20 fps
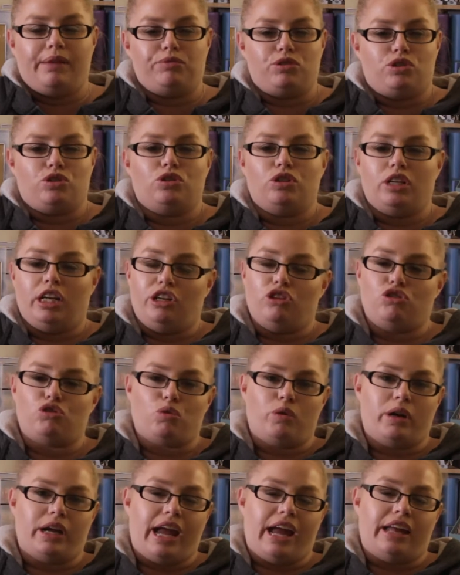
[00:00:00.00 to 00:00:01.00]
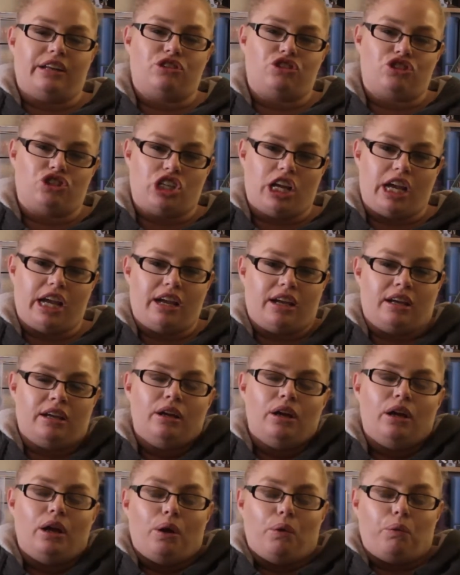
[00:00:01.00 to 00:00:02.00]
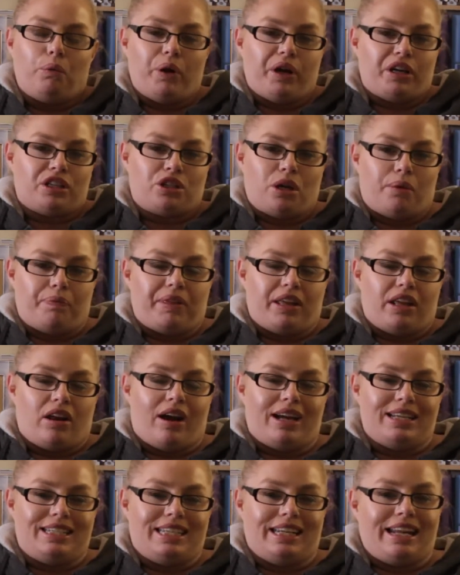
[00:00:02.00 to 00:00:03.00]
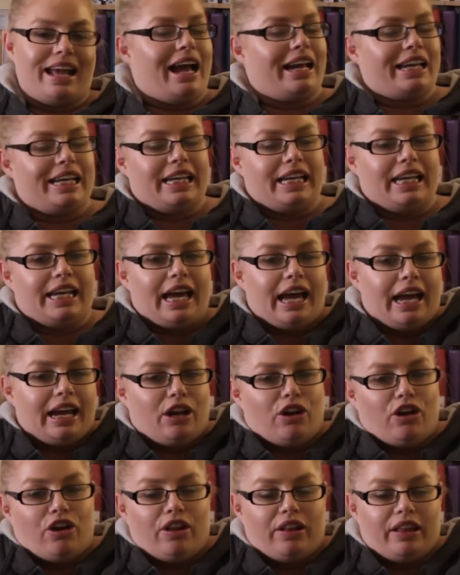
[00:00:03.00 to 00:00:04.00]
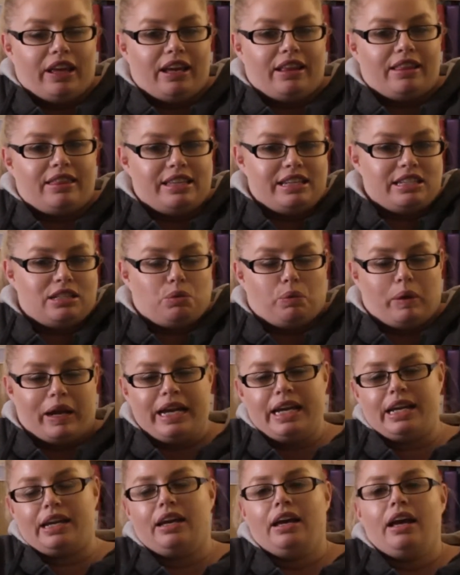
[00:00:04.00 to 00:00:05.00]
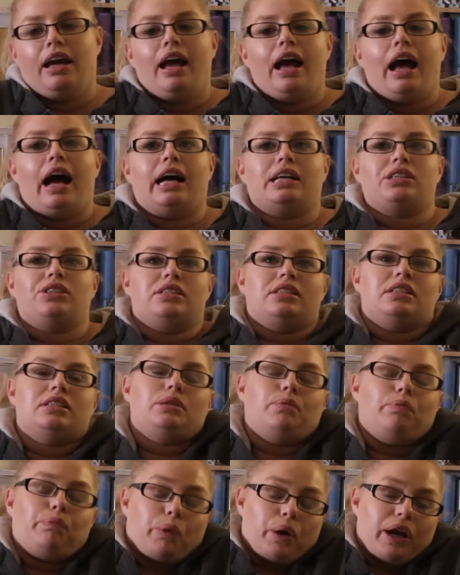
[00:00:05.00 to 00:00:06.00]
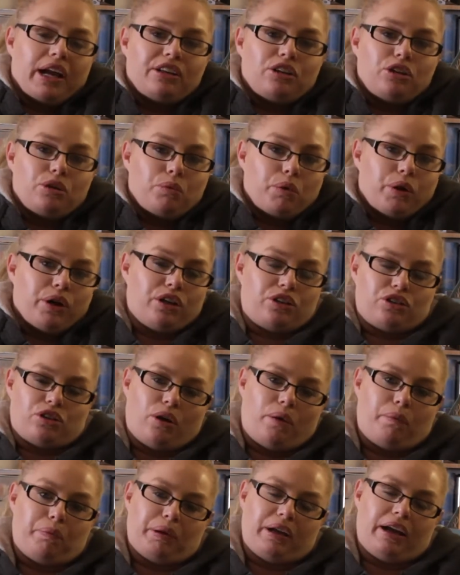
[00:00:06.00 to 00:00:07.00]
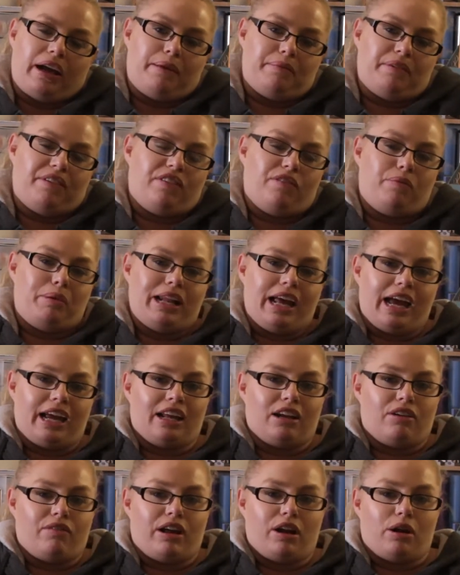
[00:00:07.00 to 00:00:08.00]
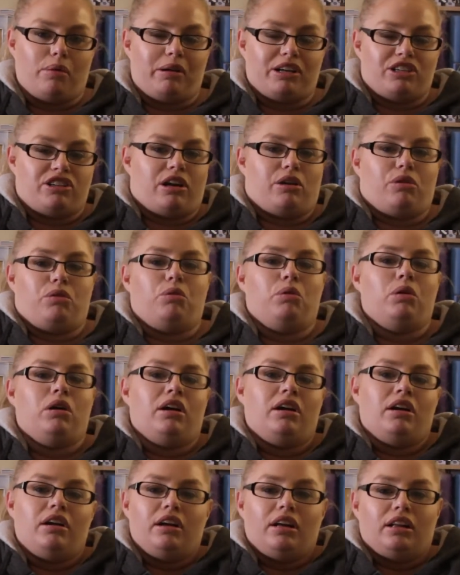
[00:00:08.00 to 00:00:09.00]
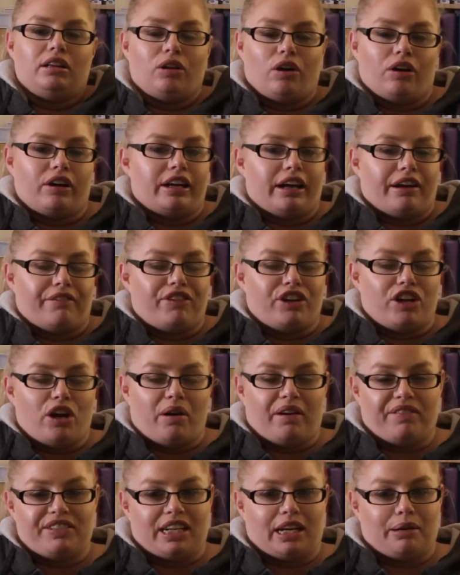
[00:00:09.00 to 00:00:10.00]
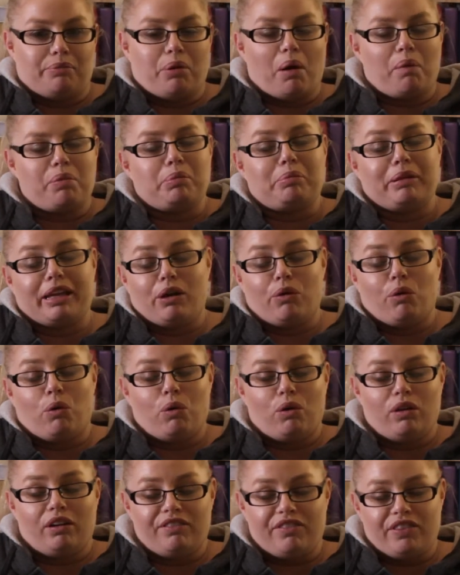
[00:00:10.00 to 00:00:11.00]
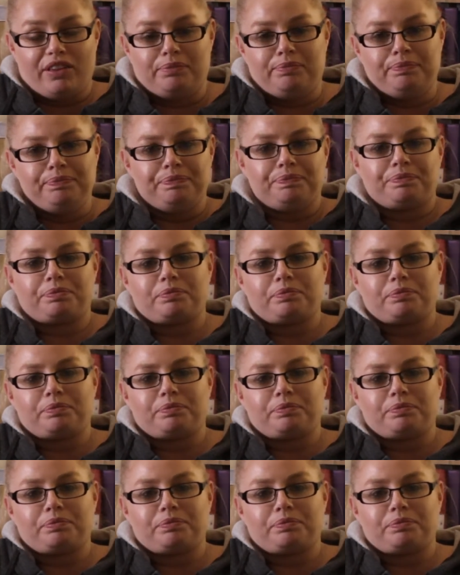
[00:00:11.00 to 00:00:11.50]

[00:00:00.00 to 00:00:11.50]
Do, Enjoy and Share workshop that I did at Kikki.k earlier this week. So this is a brand new workshop. If you've been hanging around on my channel long enough, you know I've done probably all of them.